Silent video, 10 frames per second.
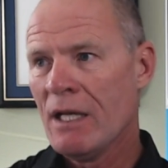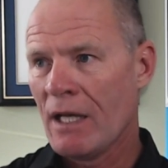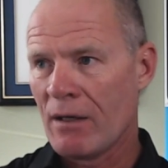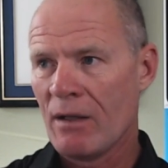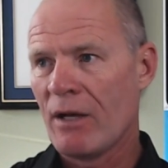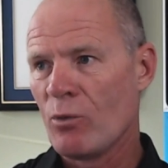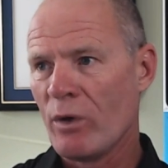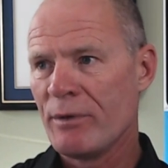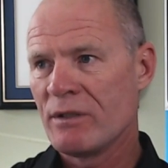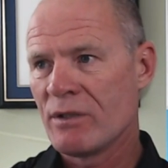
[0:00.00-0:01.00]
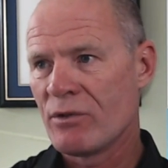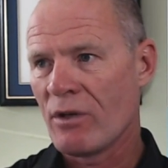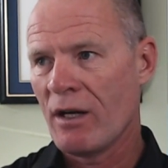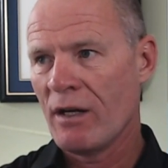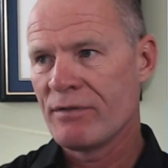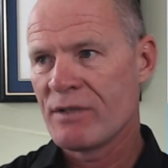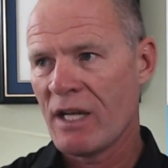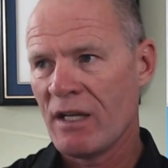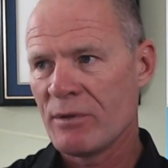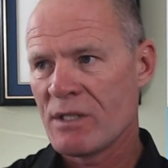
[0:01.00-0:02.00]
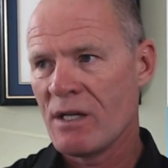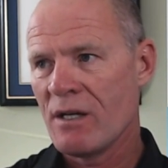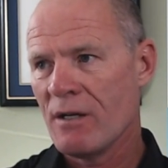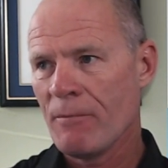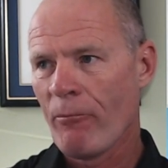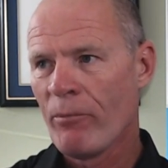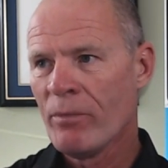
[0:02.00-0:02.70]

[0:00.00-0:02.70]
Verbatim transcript: and allowed women to drive. Sam is here.